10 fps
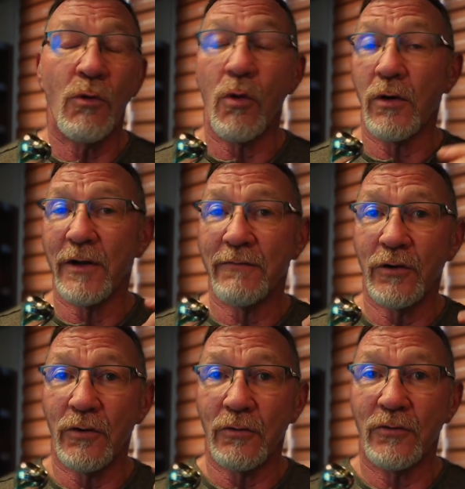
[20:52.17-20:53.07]
or
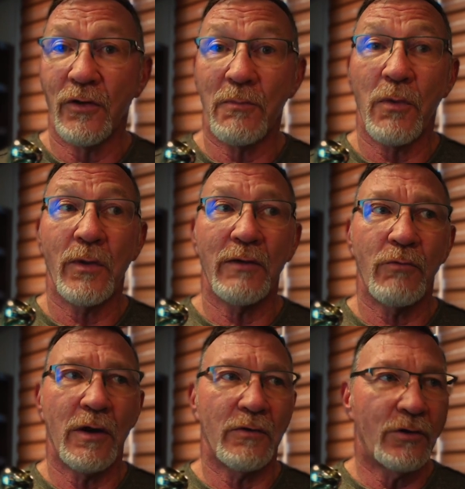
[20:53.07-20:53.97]
if you're to the point of
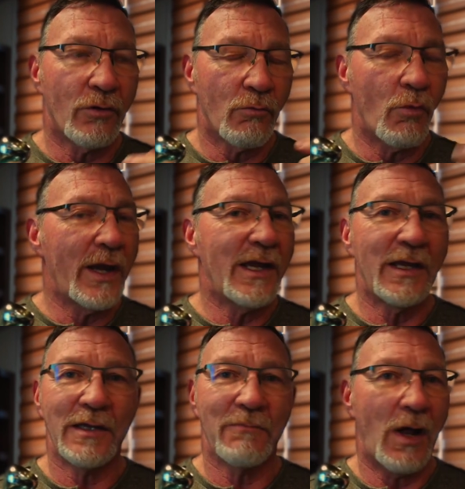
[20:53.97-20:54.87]
where you're
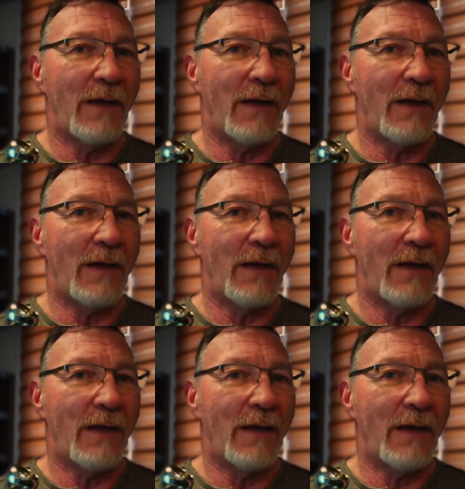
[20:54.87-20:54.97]
way